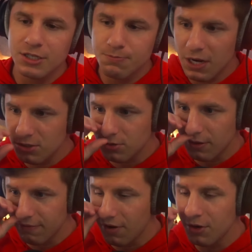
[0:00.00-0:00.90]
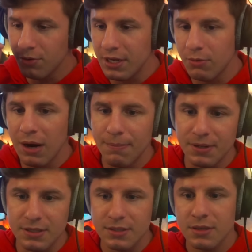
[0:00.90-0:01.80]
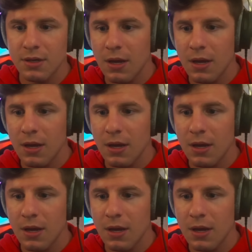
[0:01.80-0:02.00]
special and very unique weapons